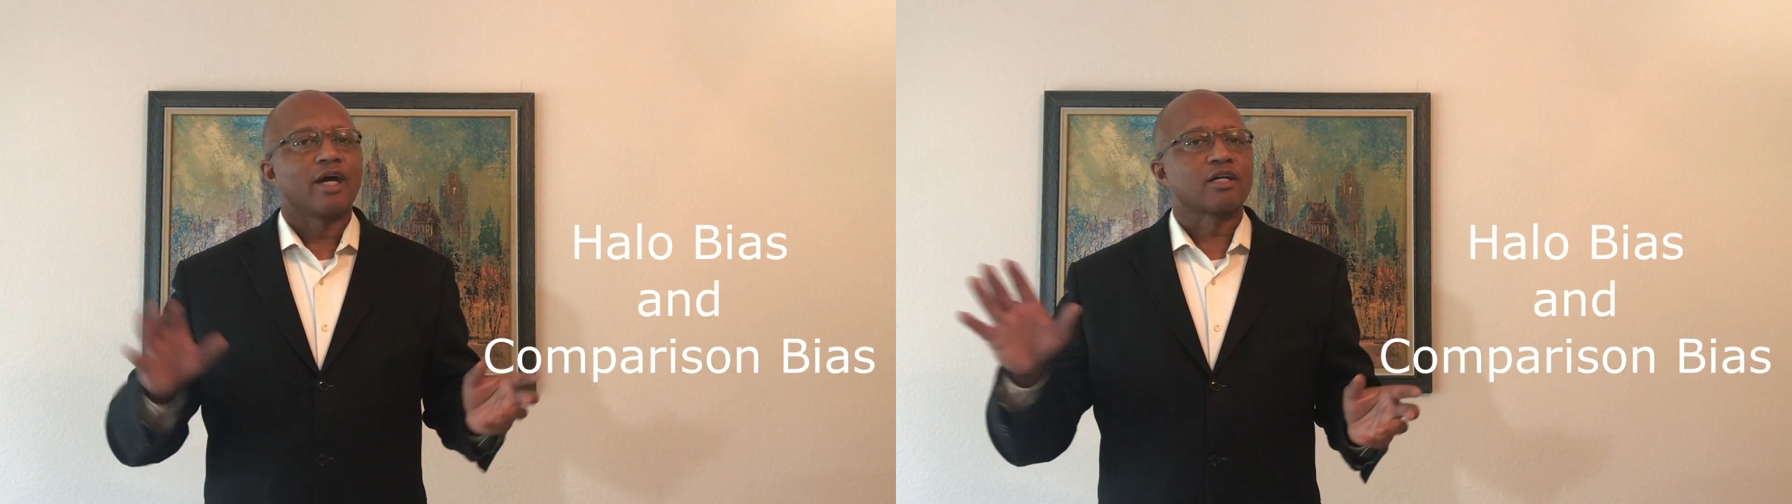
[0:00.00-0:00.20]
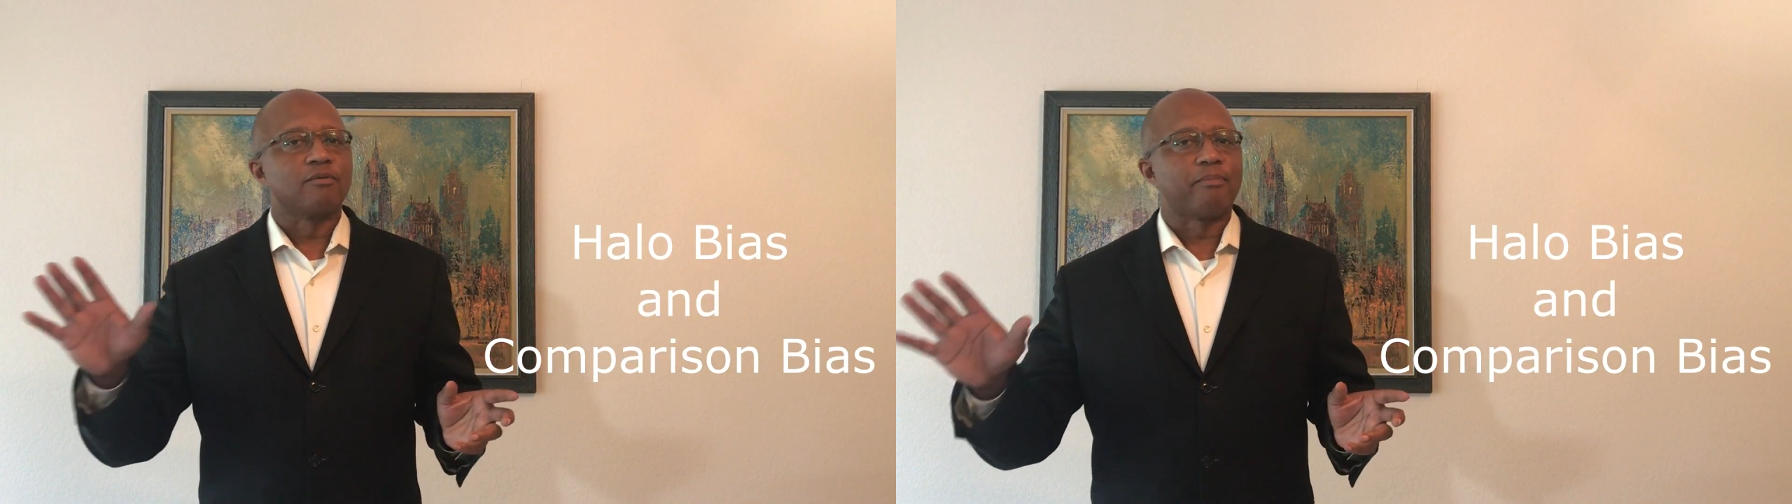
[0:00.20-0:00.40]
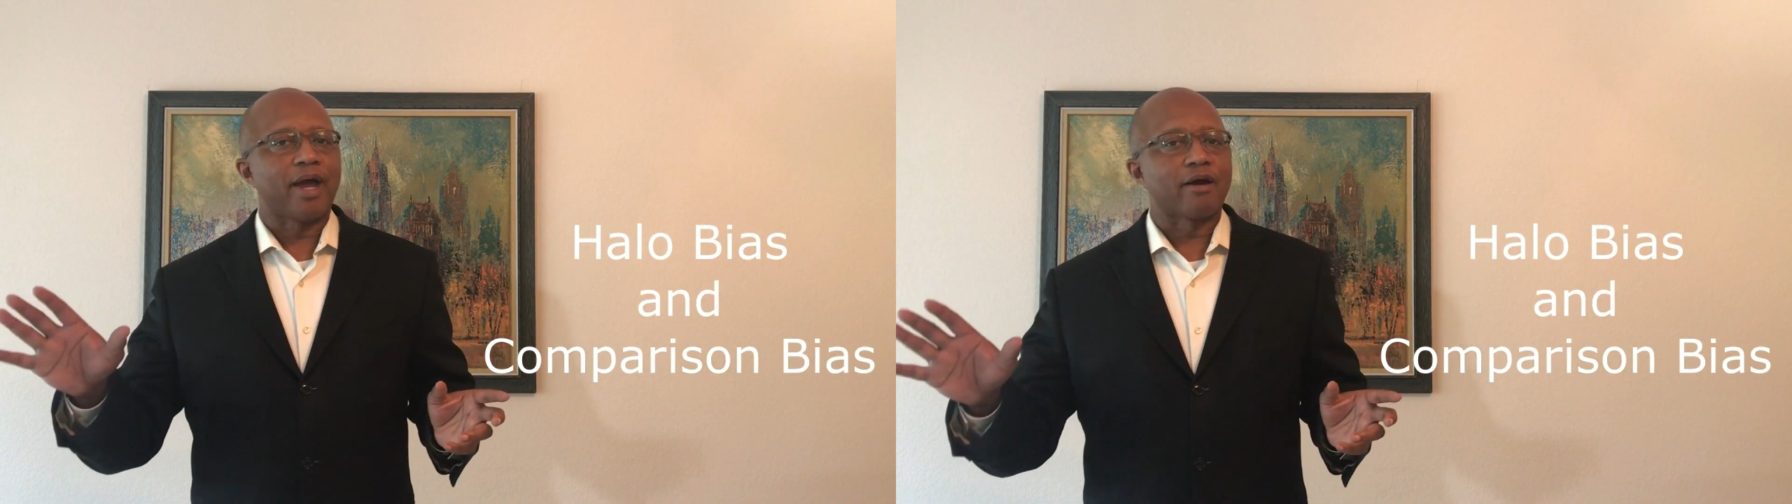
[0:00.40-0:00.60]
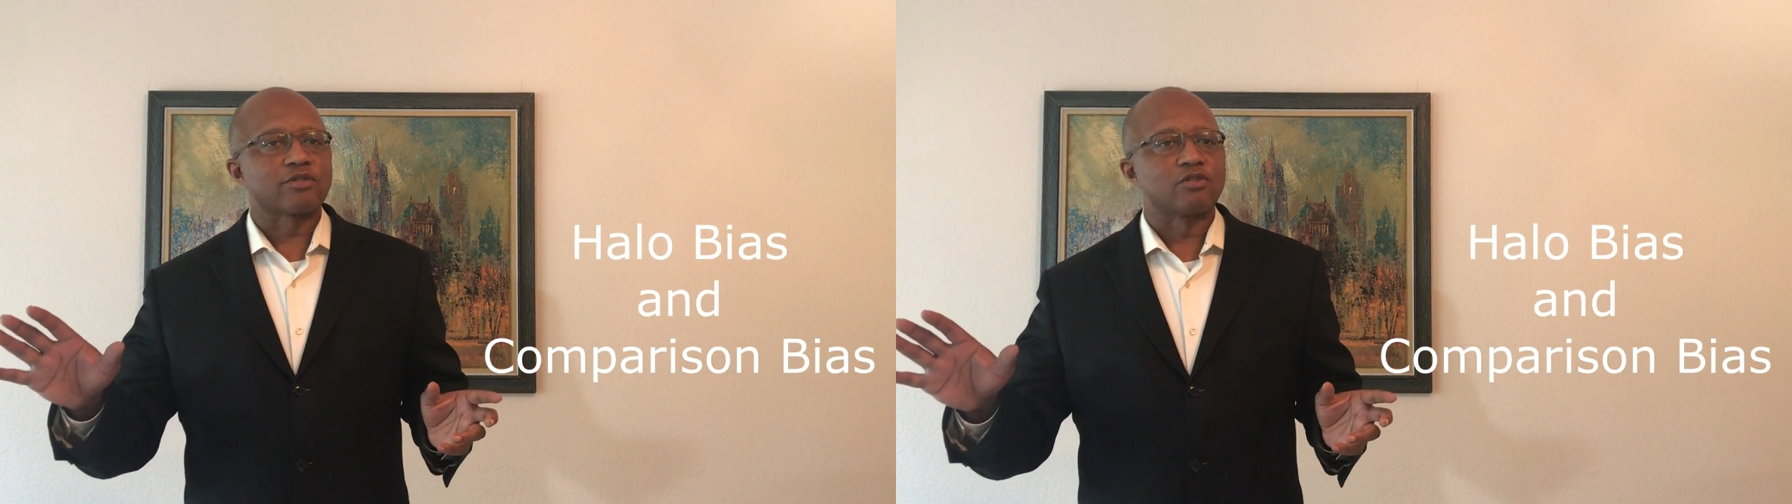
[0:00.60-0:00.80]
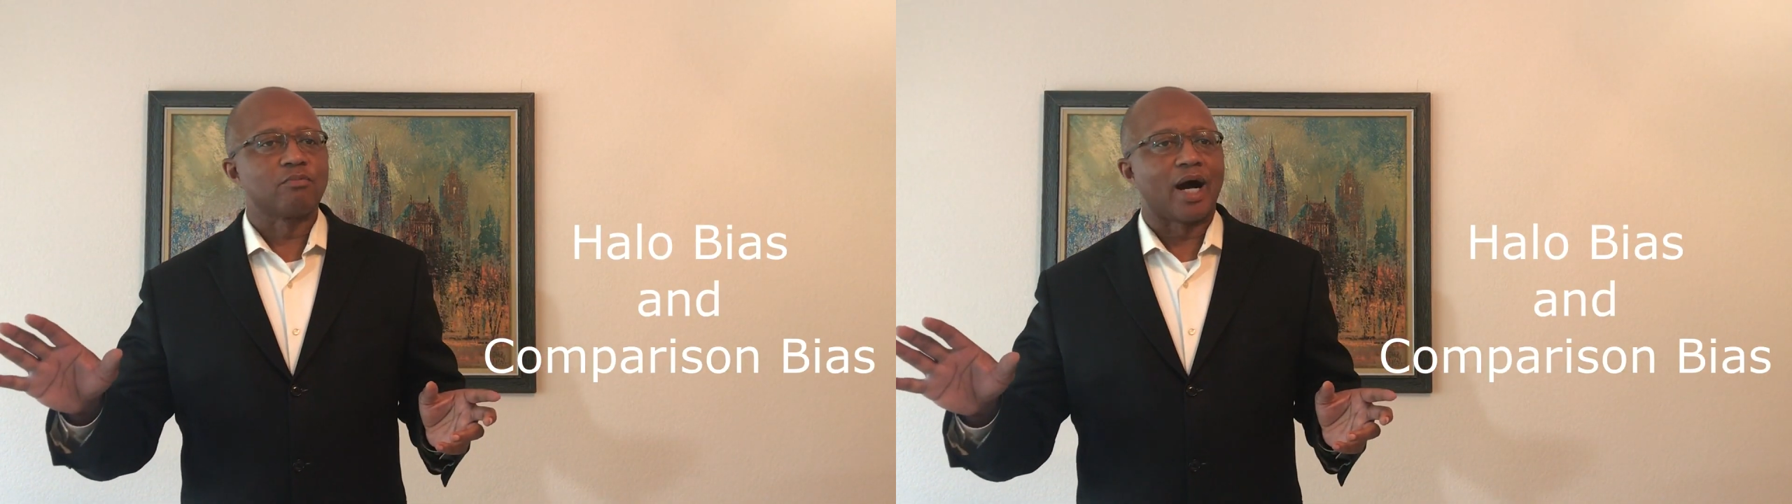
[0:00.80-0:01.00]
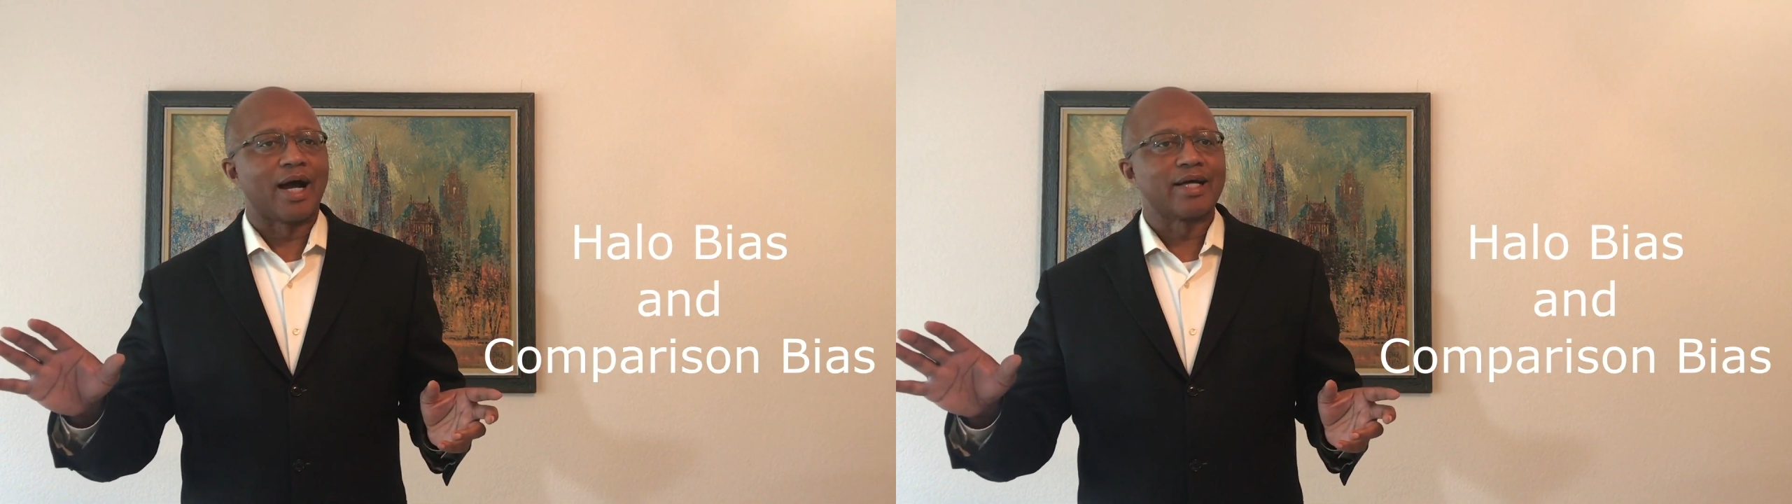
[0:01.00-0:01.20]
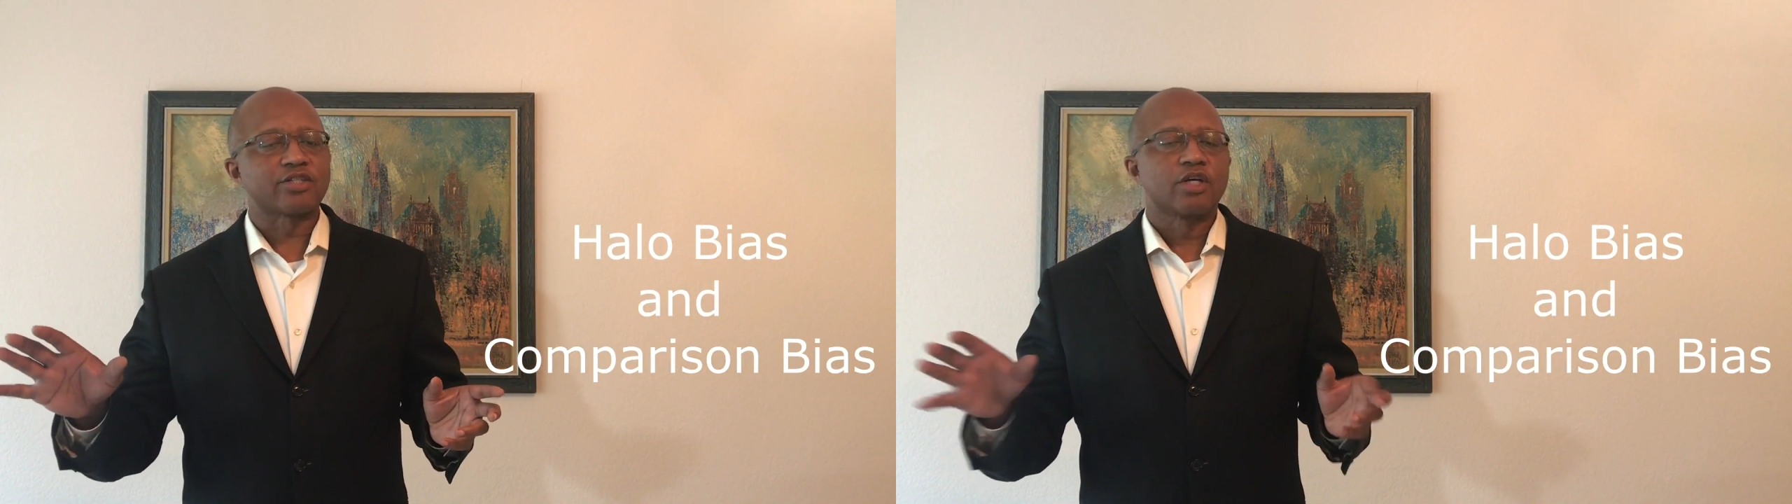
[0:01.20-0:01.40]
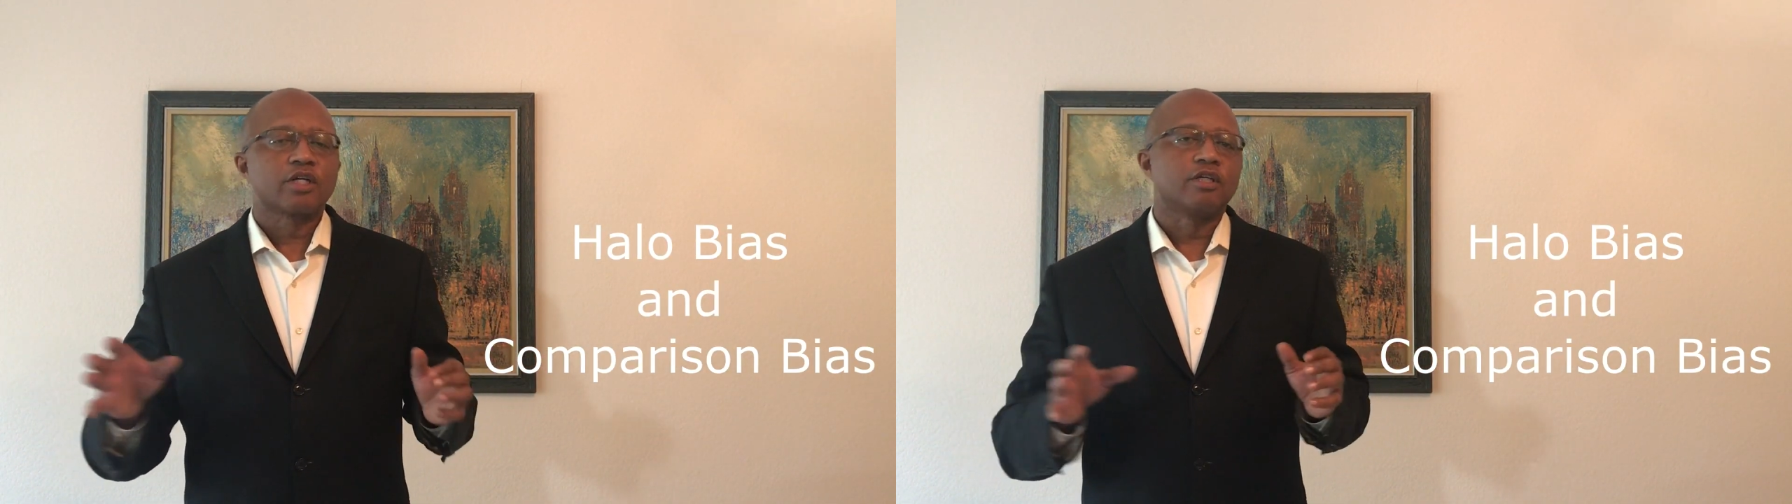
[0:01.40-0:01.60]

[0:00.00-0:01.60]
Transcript: you need to succeed